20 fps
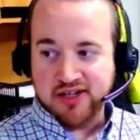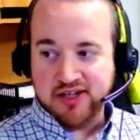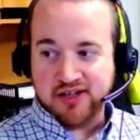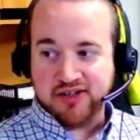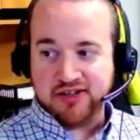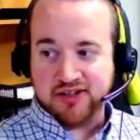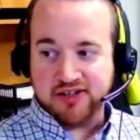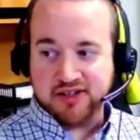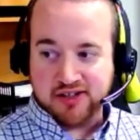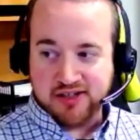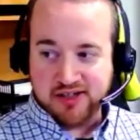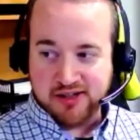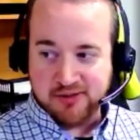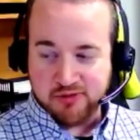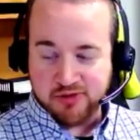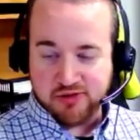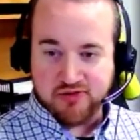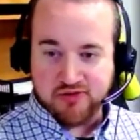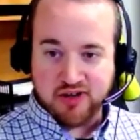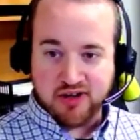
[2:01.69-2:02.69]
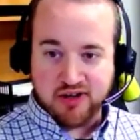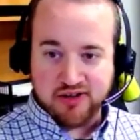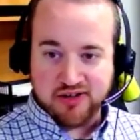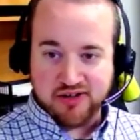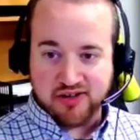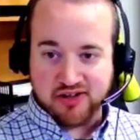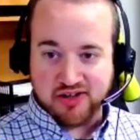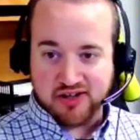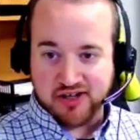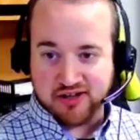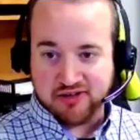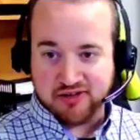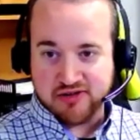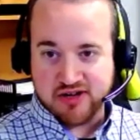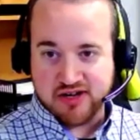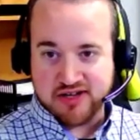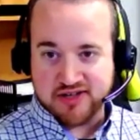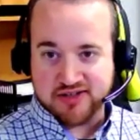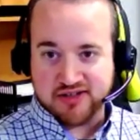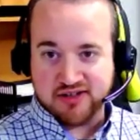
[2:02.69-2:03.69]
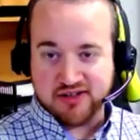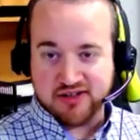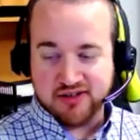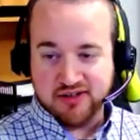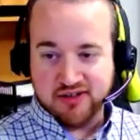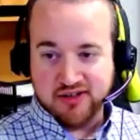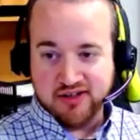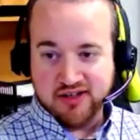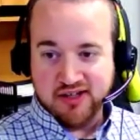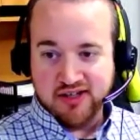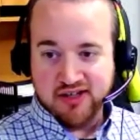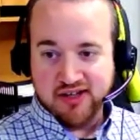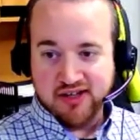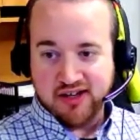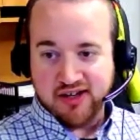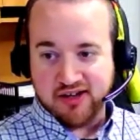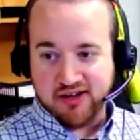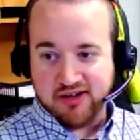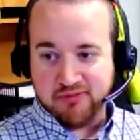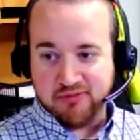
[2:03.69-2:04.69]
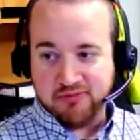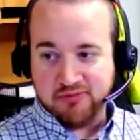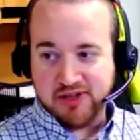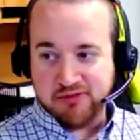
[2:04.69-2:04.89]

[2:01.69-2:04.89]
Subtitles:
and then he moved on to Connect Transit. He